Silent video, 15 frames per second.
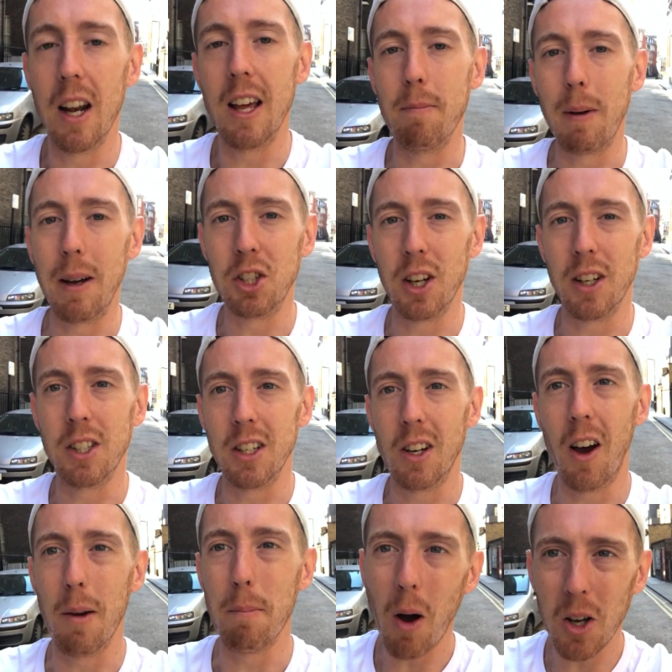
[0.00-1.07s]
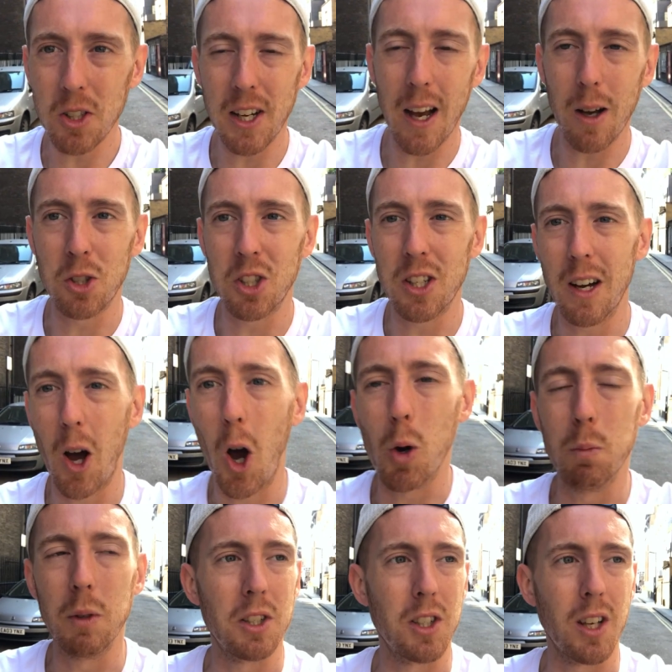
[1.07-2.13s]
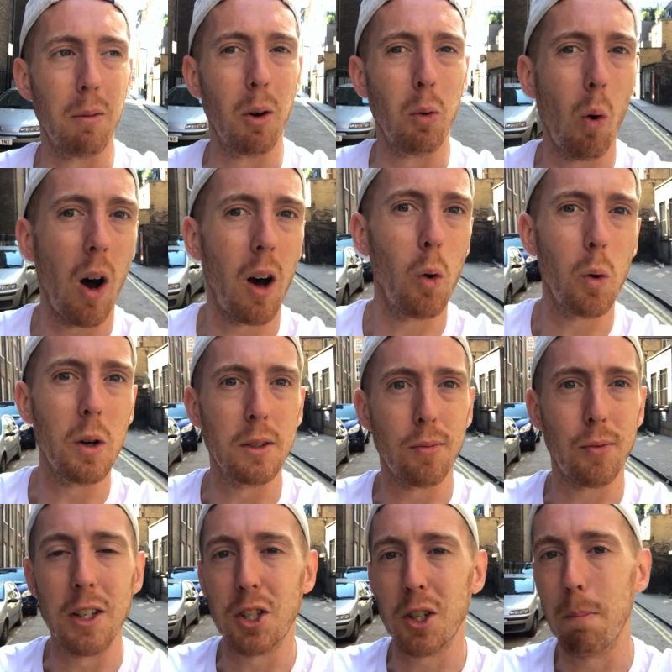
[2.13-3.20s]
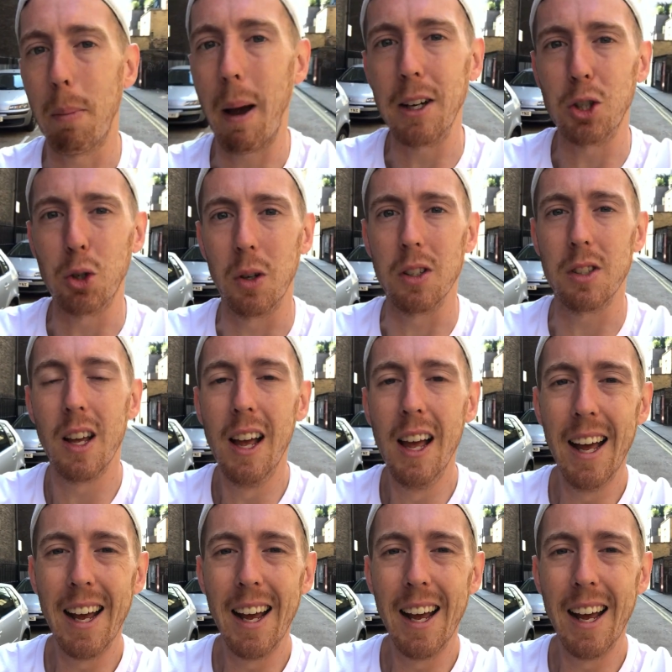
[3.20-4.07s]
to leave Manchester United. Martial's sitting at home this summer while all his French compatriots